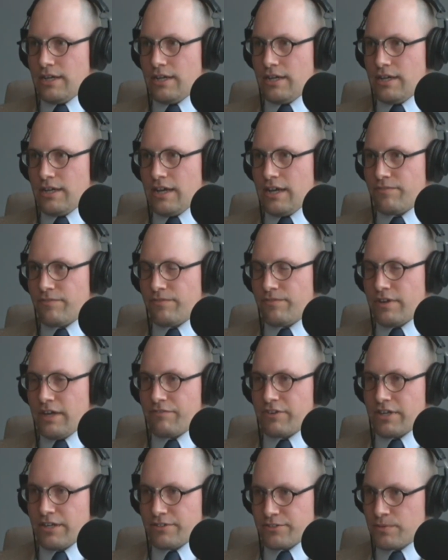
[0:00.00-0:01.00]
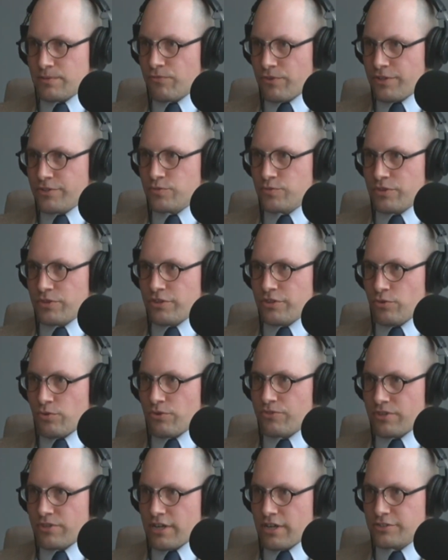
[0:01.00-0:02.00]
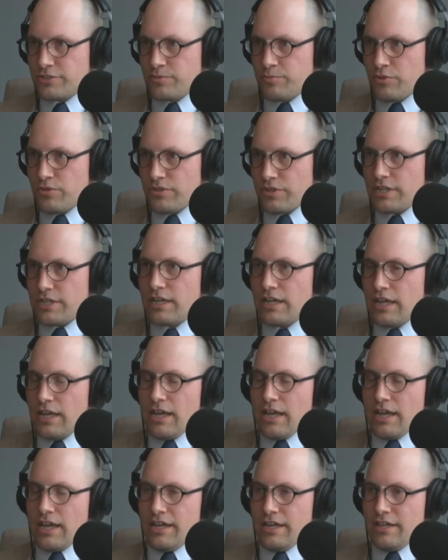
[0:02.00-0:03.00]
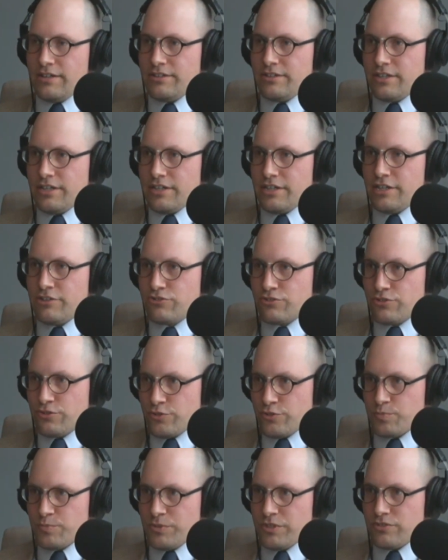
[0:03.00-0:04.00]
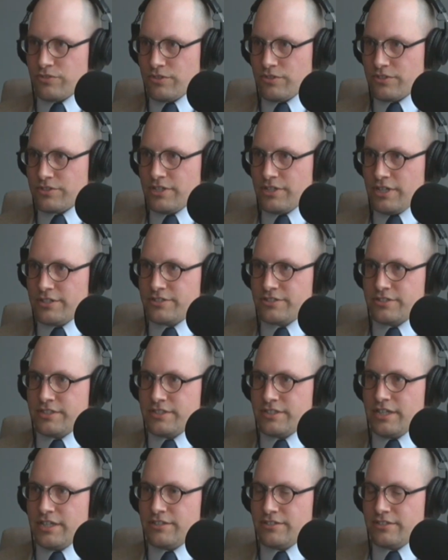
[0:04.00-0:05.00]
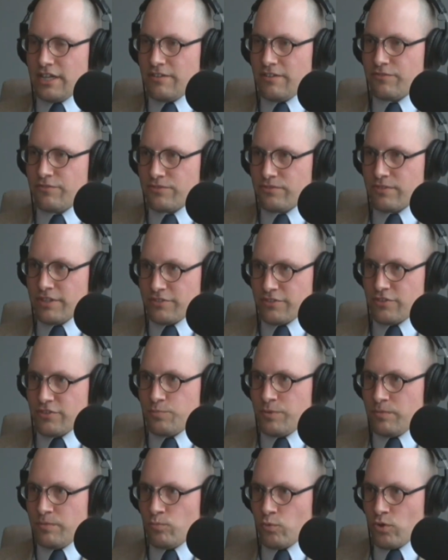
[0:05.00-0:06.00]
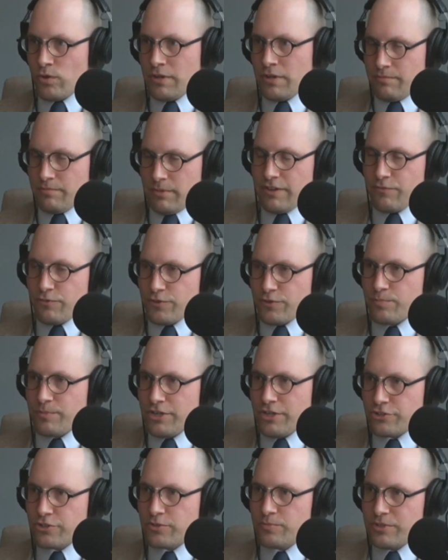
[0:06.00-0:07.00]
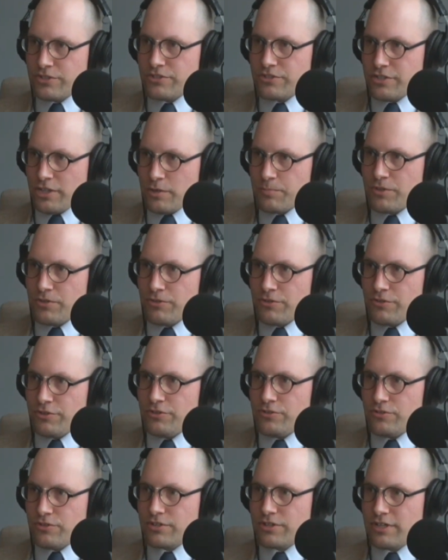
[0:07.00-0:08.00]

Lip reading: I've got some friends within the Orthodox community, and they introduced me to these nuns, and this has been one of my first major commission up here in New York.